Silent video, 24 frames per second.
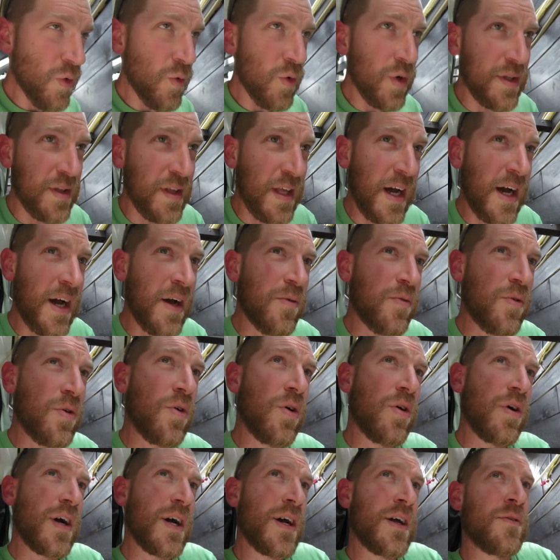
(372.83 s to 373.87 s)
with that, we'll
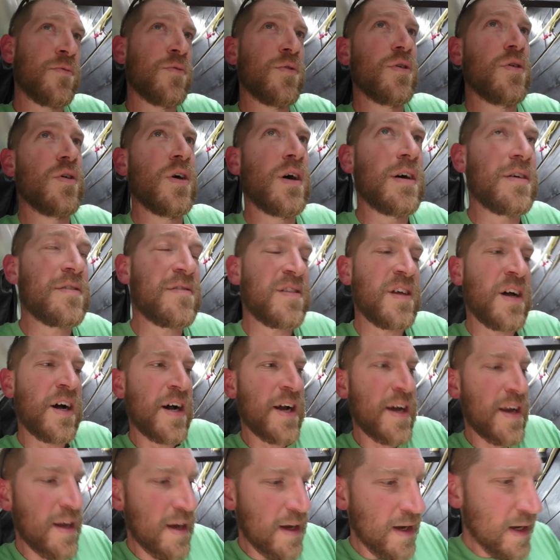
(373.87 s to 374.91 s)
go ahead and we'll go
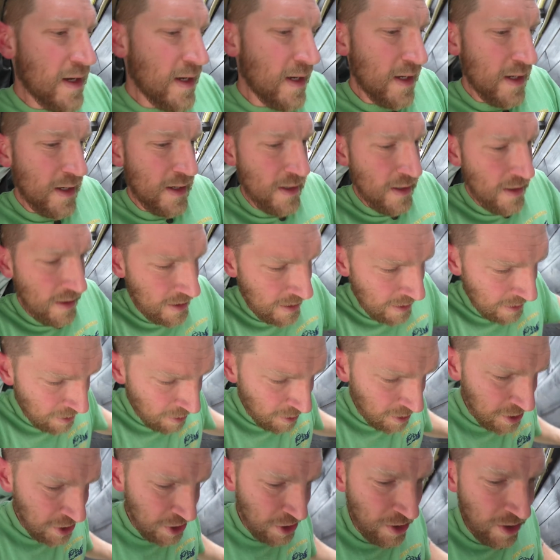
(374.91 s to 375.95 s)
outside and
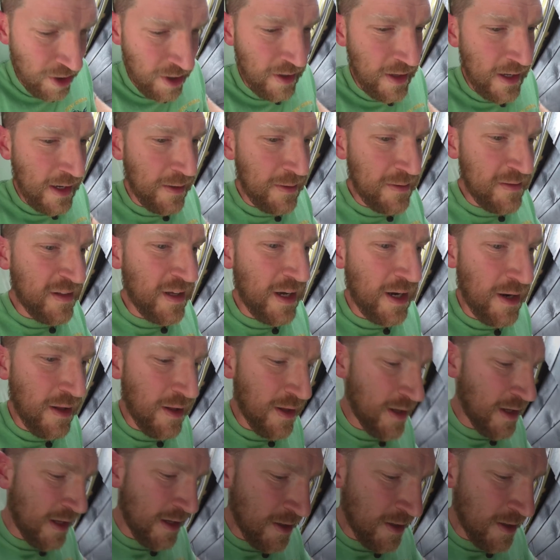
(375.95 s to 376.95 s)
I'll show you the outside of the